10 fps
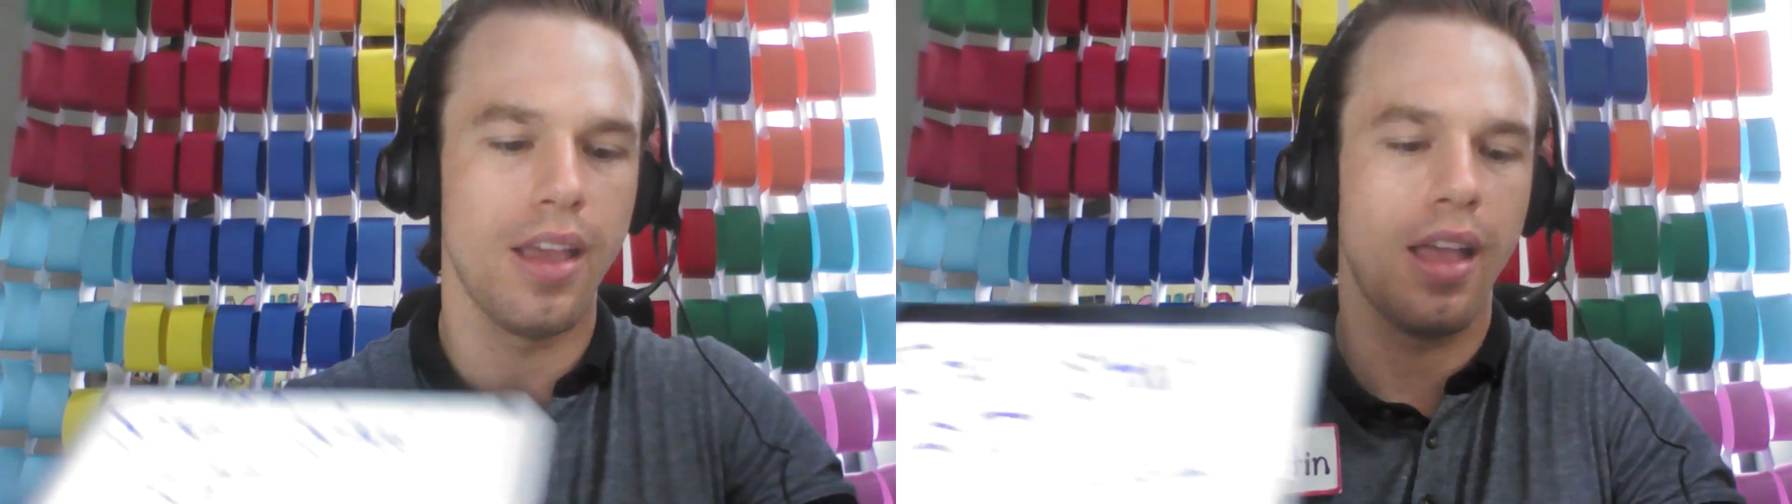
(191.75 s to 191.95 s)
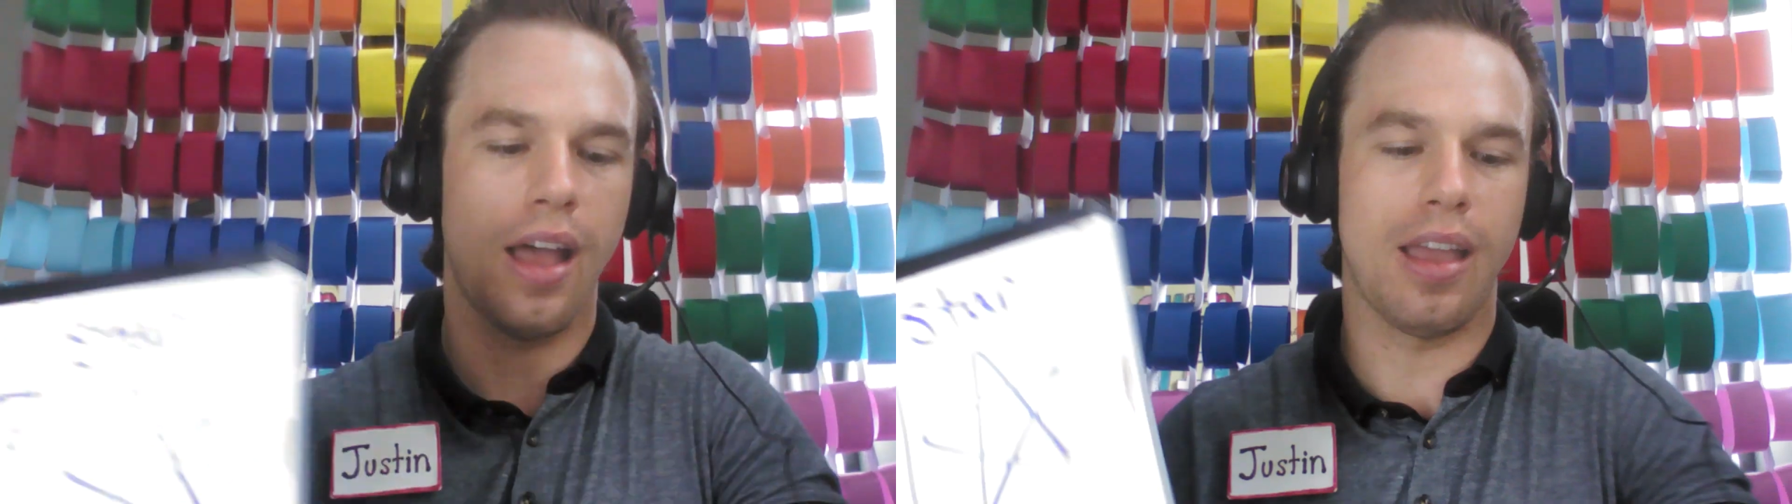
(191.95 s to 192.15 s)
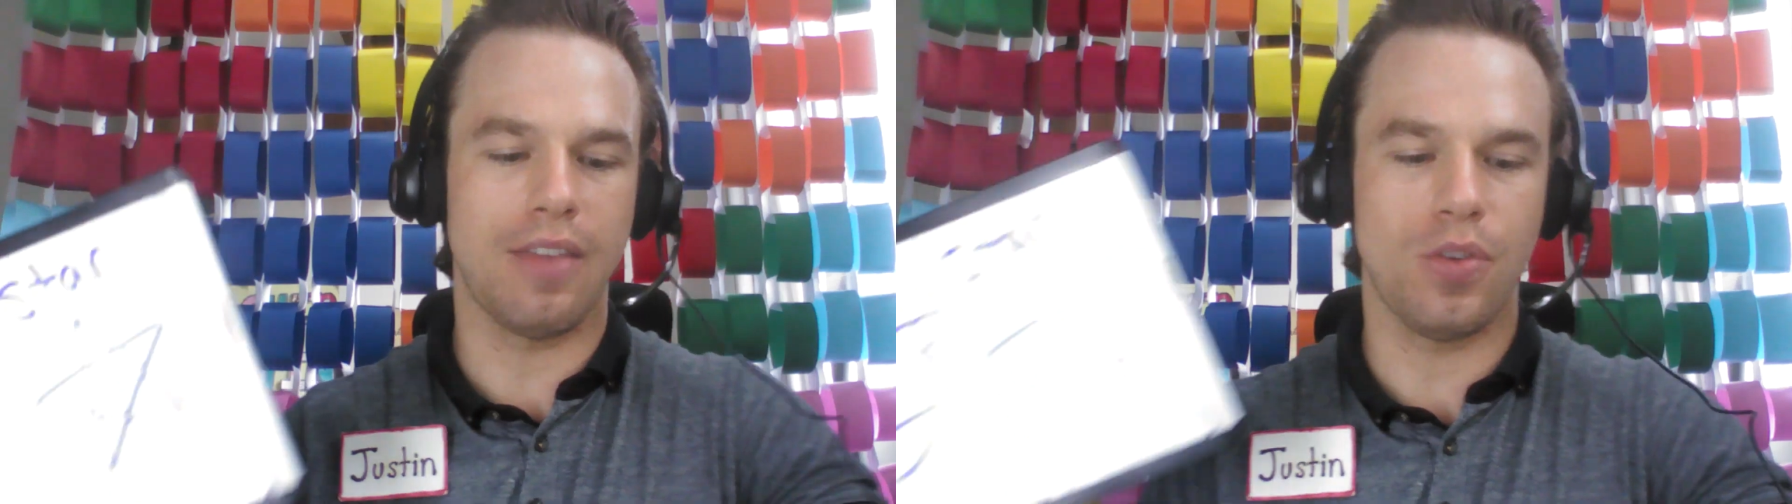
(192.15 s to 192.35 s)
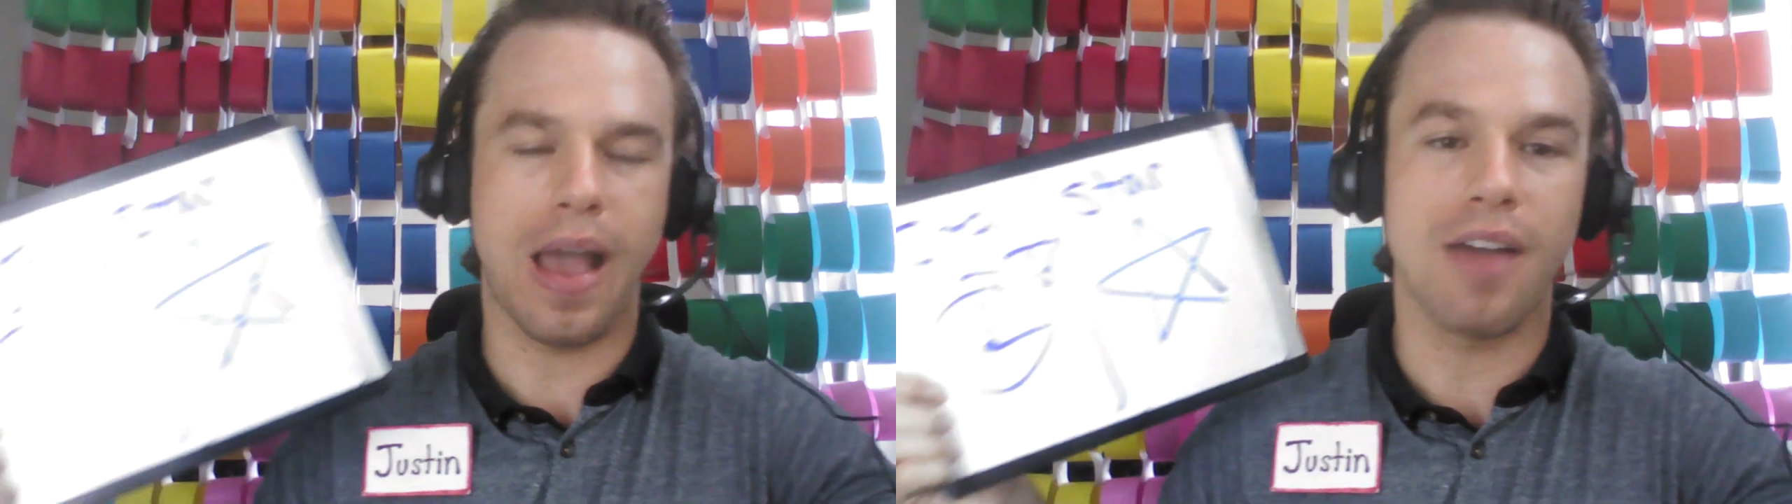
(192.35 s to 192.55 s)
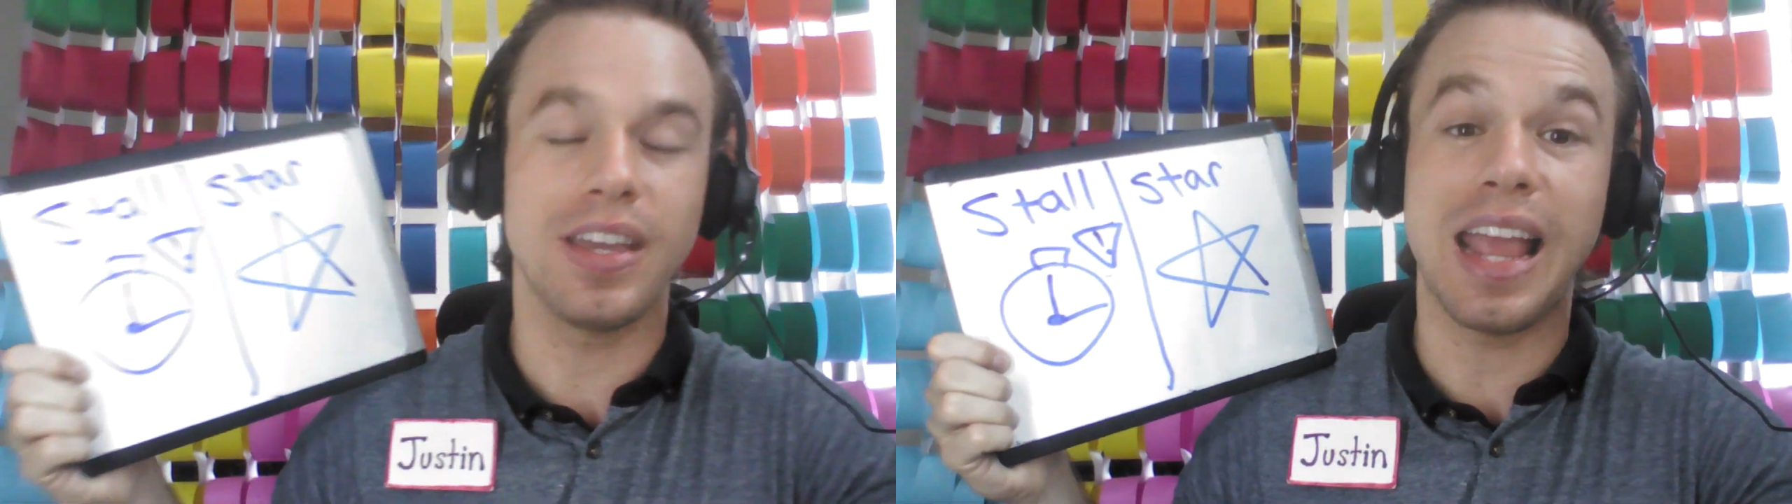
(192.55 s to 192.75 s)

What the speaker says: if you have it,